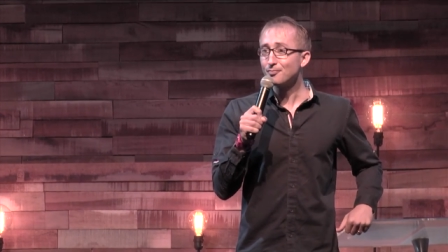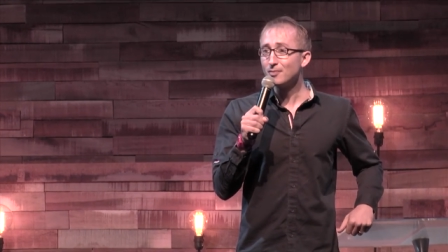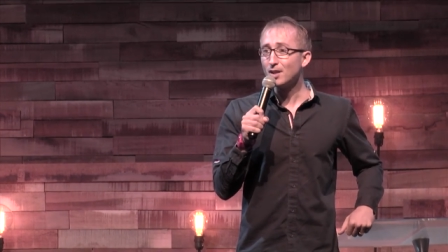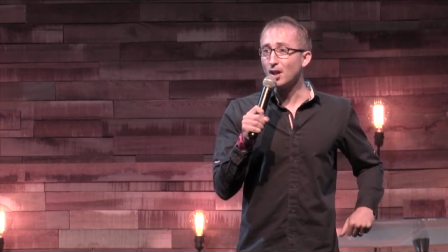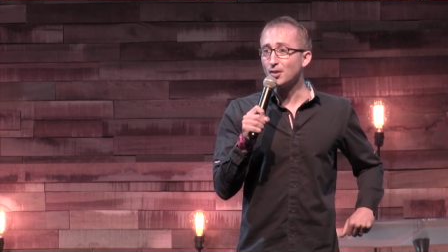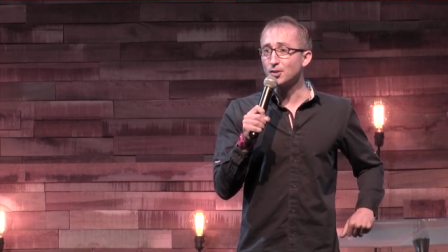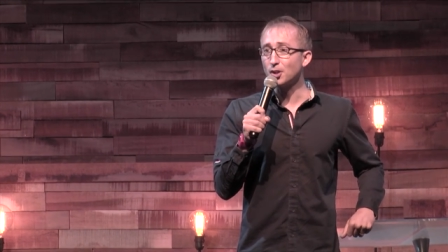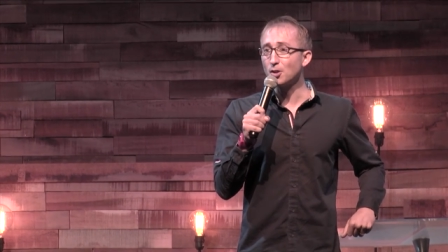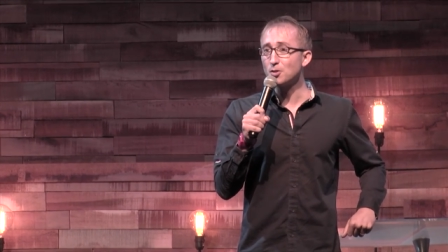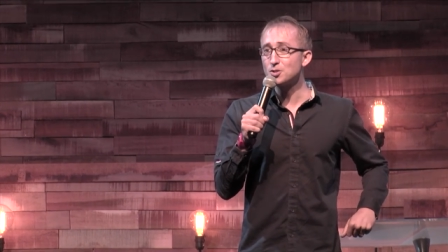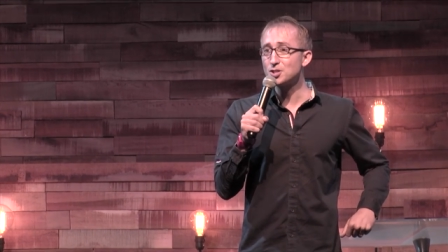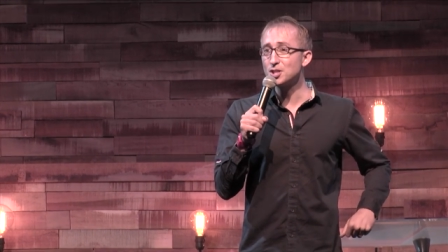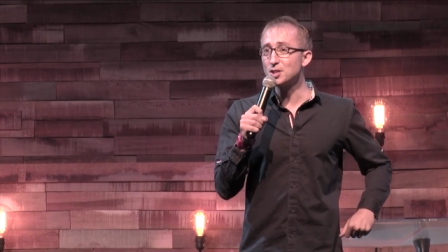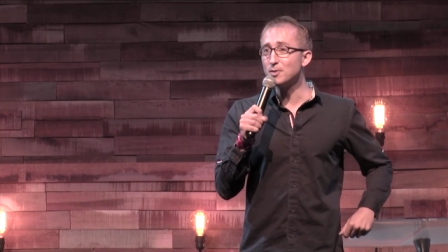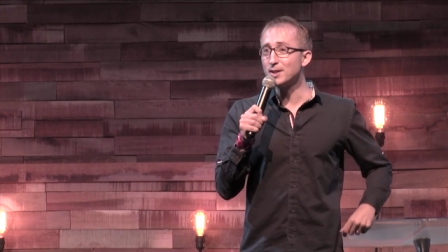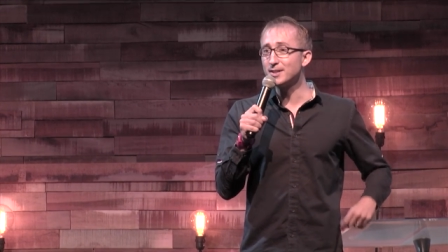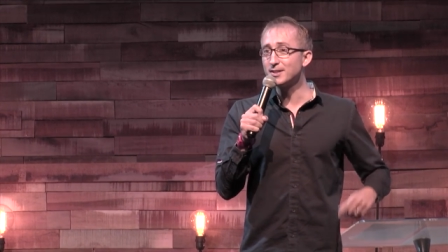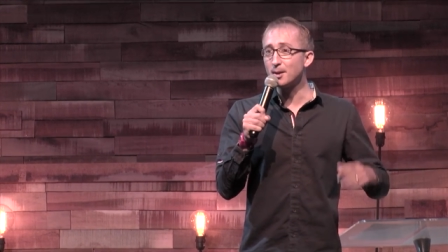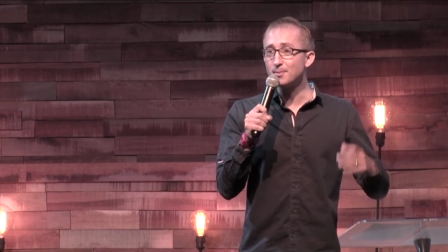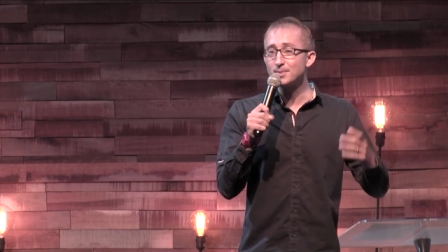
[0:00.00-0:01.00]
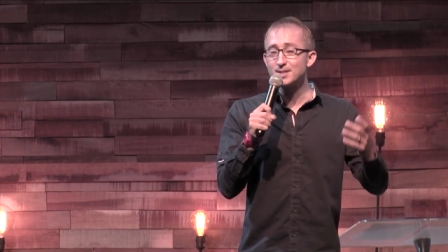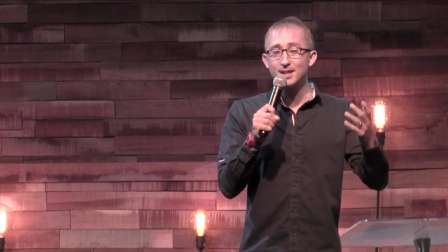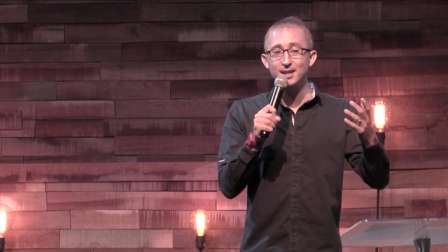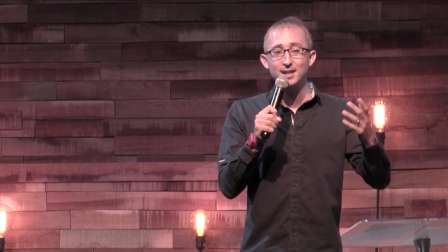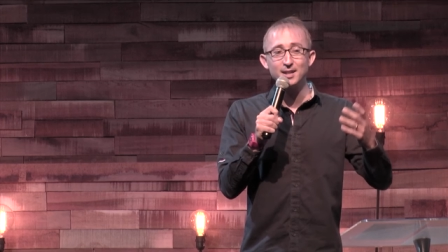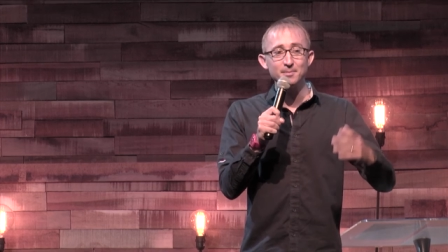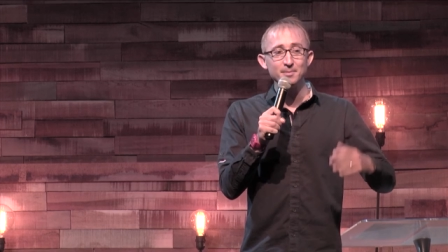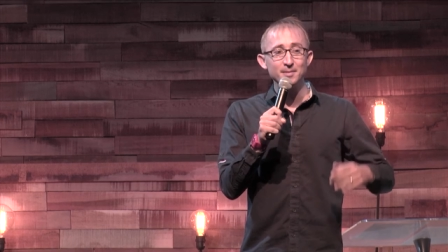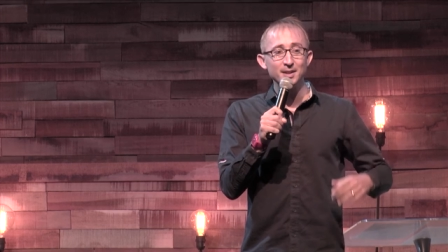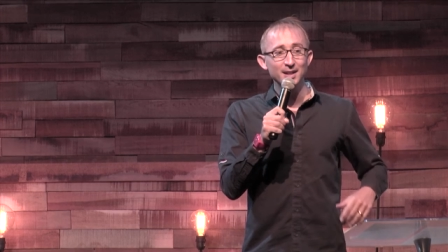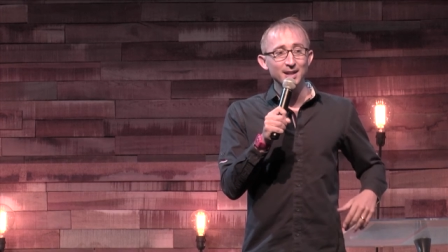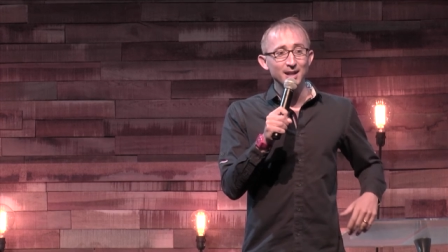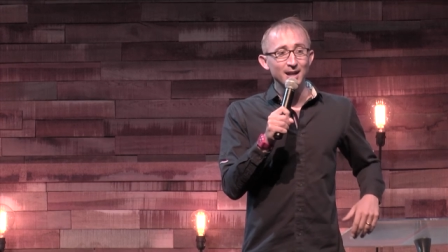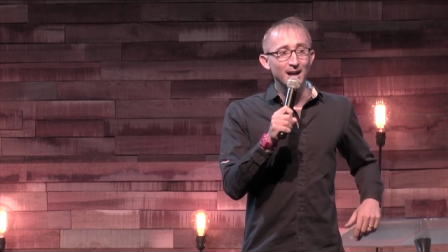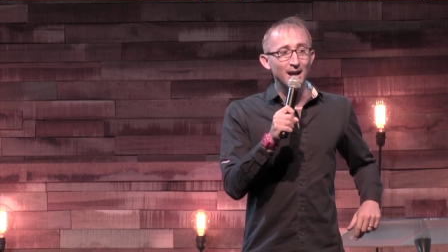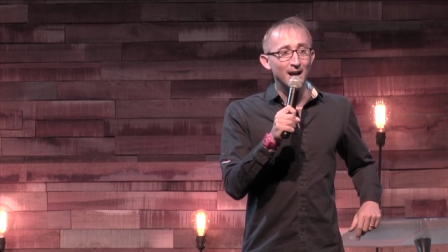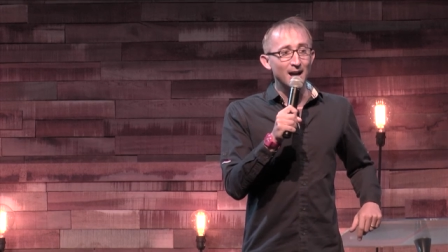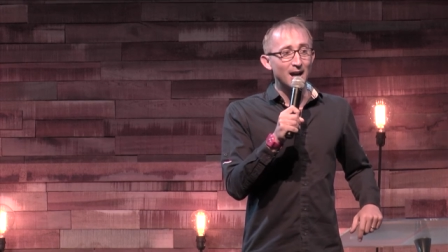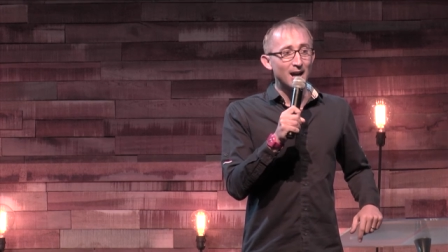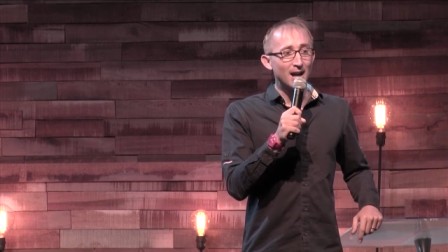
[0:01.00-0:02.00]
So she went up to him
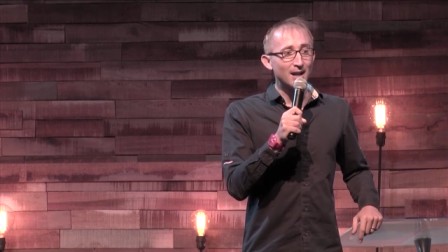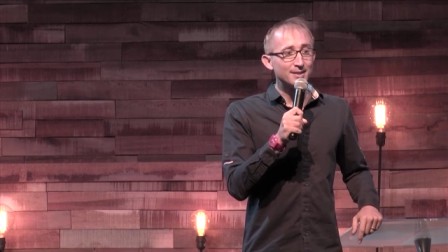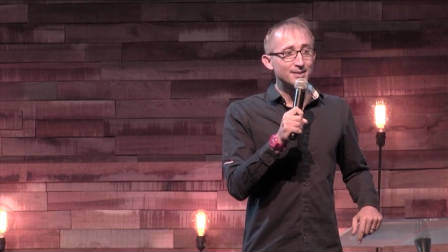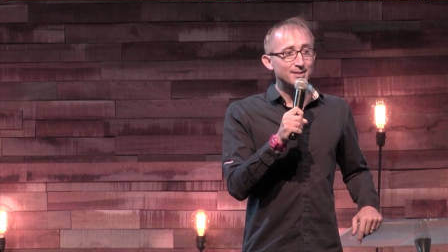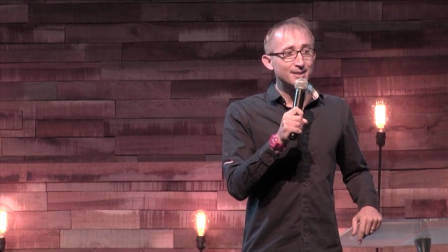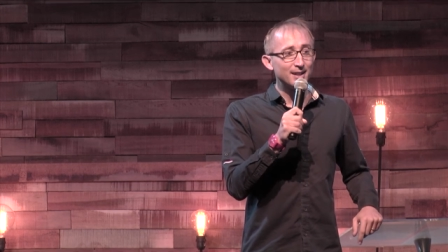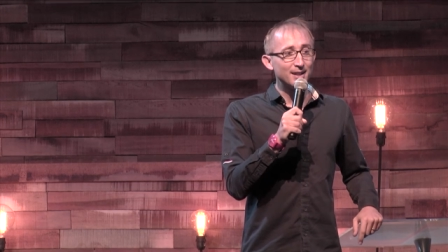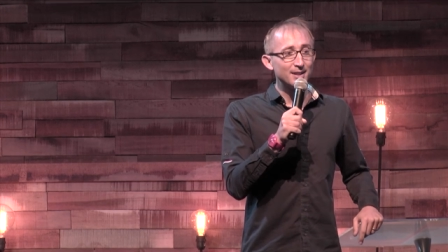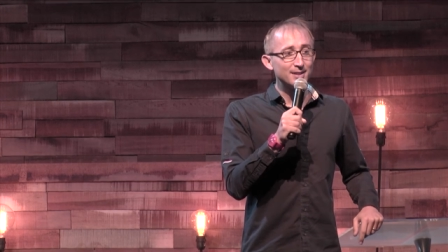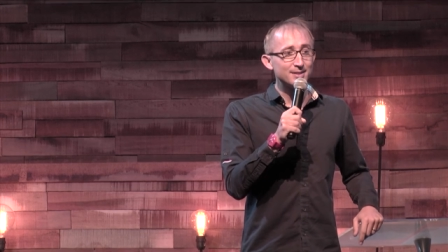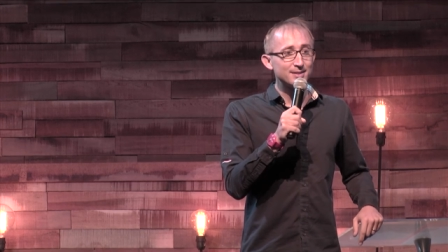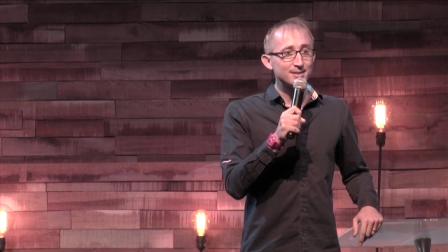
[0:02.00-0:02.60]
and said,